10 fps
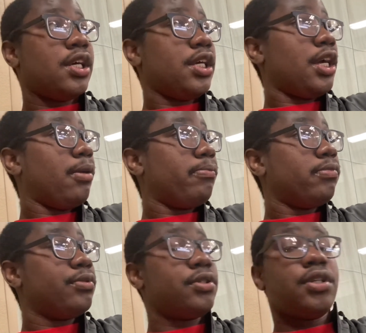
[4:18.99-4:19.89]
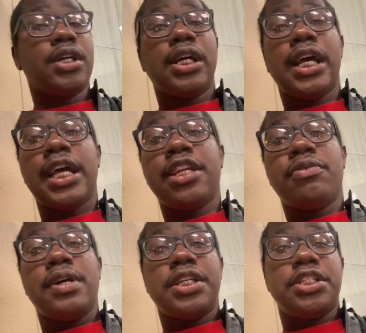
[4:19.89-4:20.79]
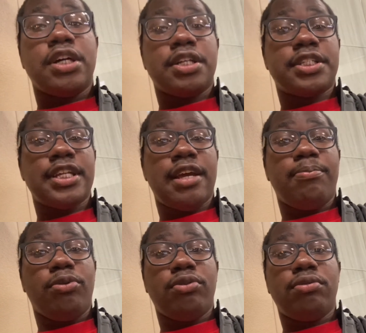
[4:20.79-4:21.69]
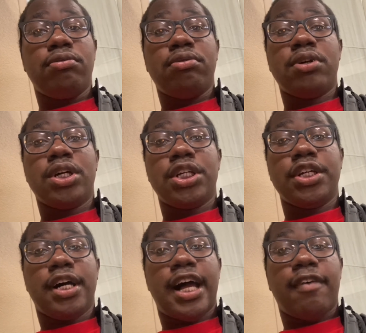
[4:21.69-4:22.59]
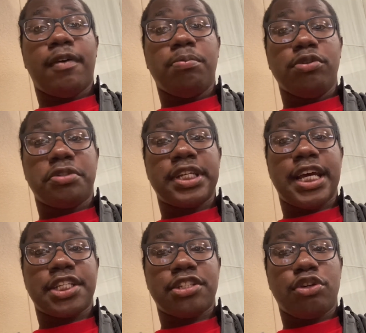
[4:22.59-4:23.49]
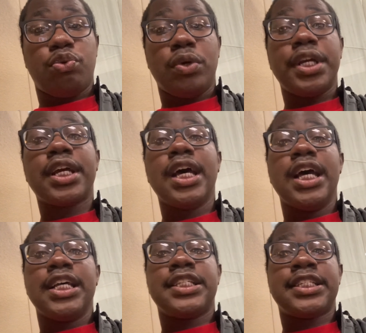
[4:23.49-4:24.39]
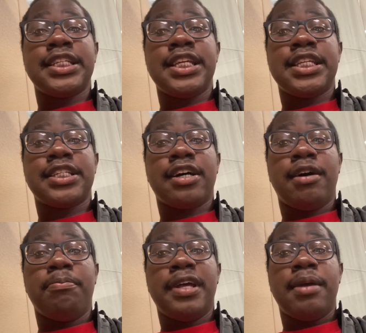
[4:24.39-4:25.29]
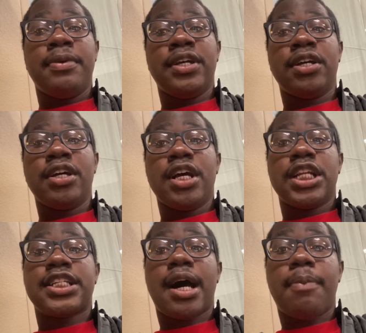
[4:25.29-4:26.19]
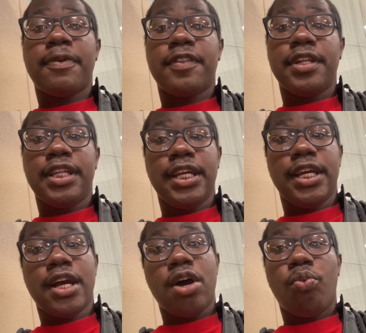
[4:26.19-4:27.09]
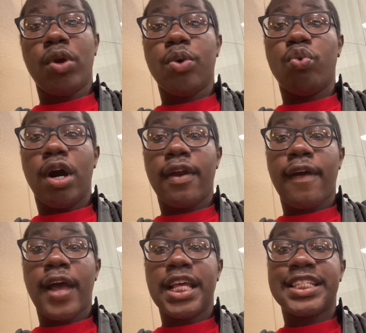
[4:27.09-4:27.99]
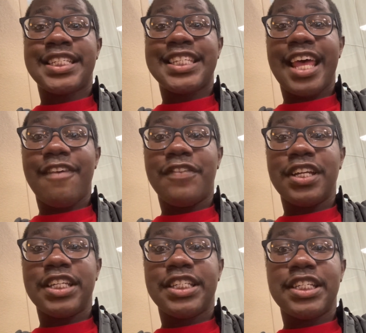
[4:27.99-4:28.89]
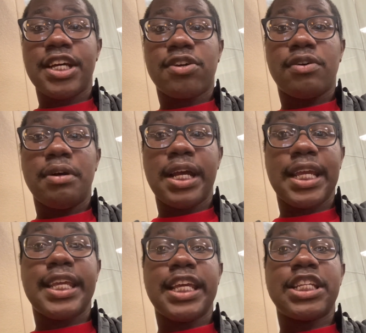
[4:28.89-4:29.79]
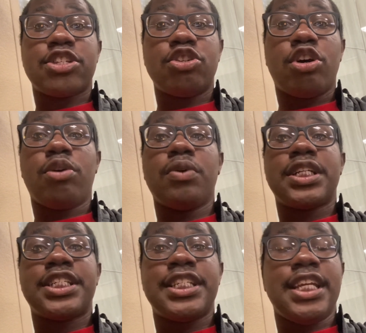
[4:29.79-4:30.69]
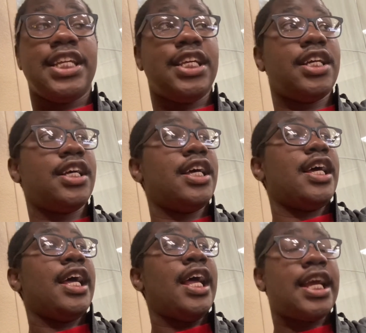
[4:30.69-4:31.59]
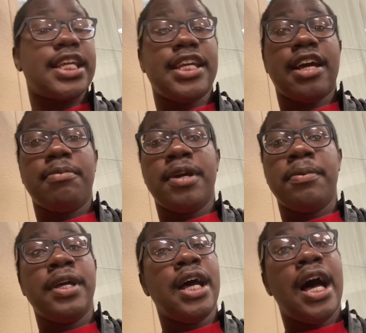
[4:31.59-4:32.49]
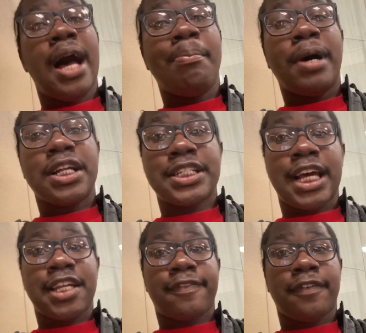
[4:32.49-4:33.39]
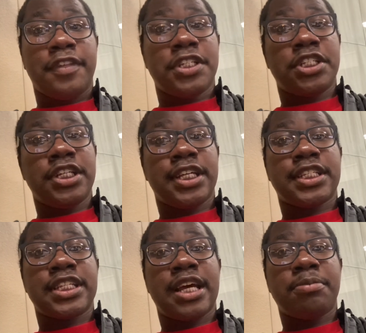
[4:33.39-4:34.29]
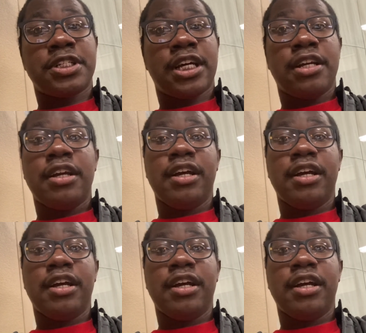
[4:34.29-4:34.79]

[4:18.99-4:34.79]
Yep. Anyways, y'all stay blue. Y'all have a blue-tastic week. C's up, baby. Top of the league. We won 7-0 against Norwich City. Heck yeah, baby. I'm about to ask for this chick's Snapchat.